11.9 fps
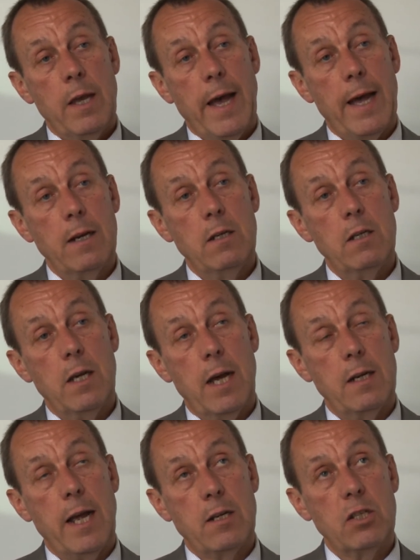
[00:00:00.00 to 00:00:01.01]
And
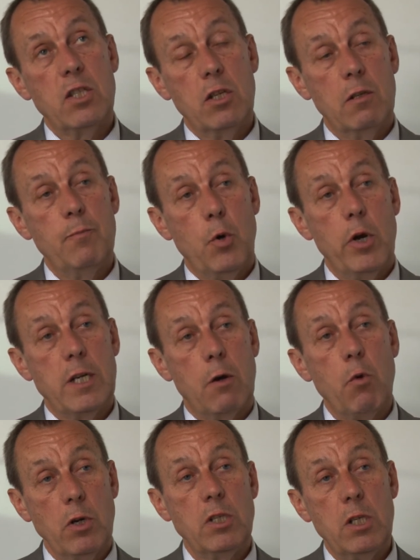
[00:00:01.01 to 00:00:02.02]
at a certain point, I
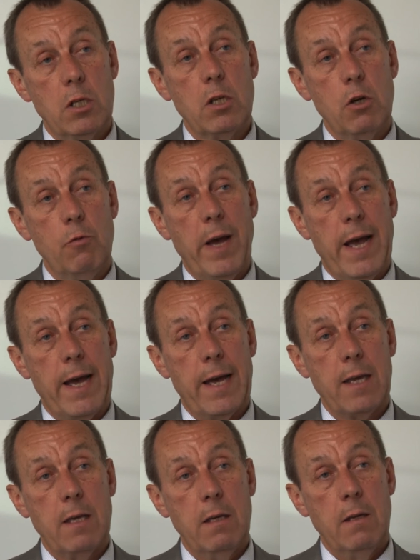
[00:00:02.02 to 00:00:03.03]
wanted to go
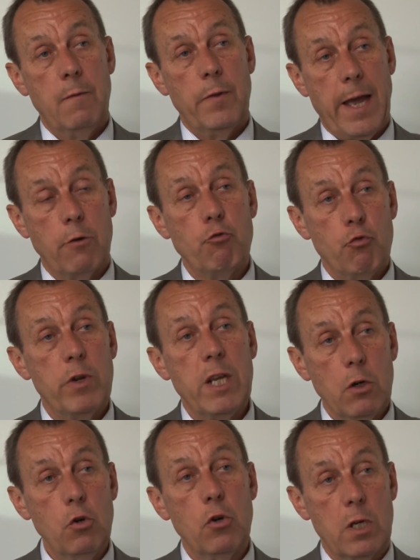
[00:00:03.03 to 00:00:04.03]
back and
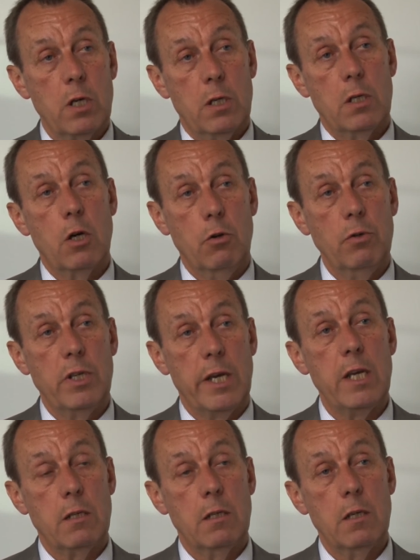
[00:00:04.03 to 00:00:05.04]
relook at old
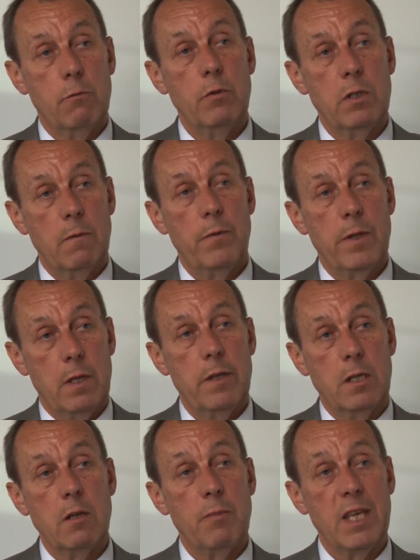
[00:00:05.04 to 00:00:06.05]
data
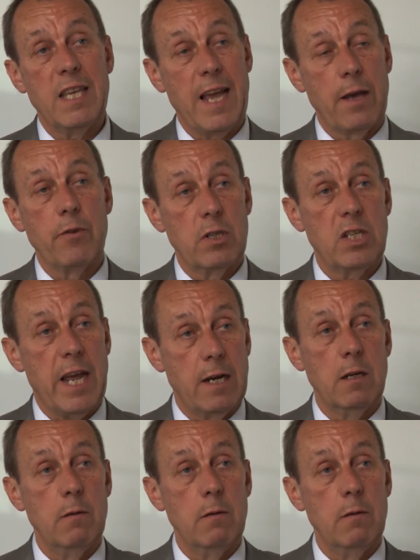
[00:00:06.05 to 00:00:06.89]
that had been gathered 10